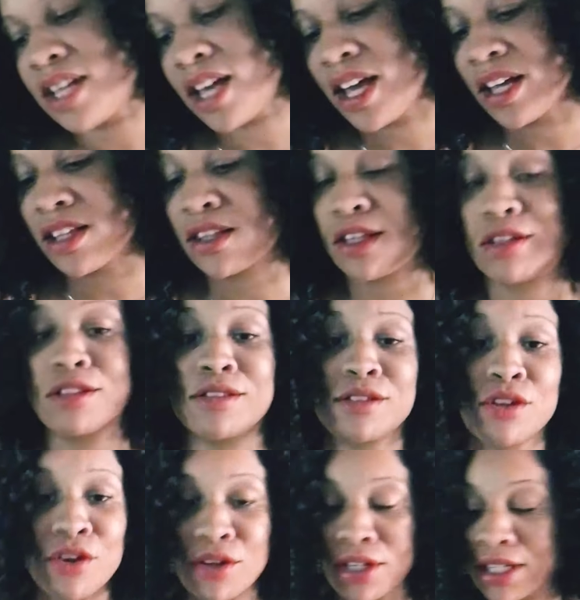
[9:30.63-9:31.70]
tech, the
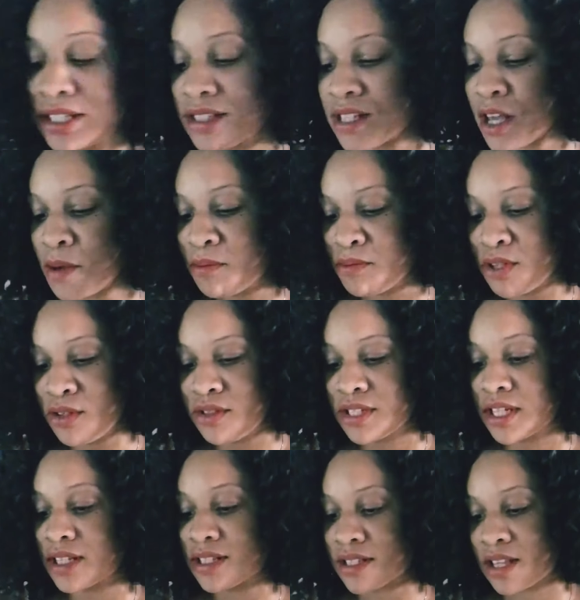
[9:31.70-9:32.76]
circus,
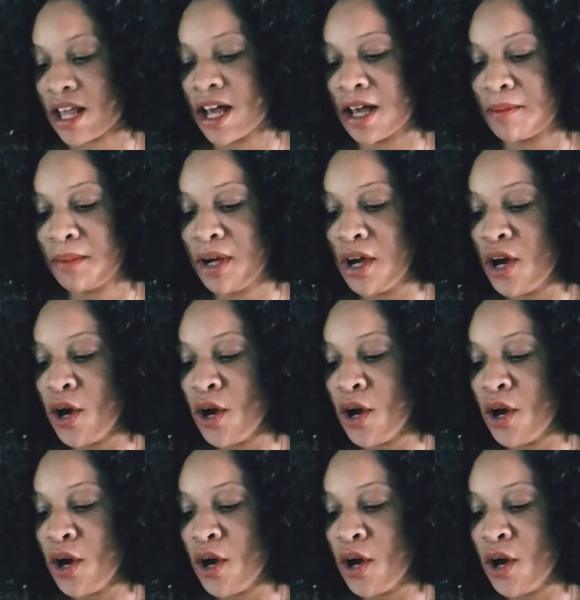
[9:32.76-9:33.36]
music, slime,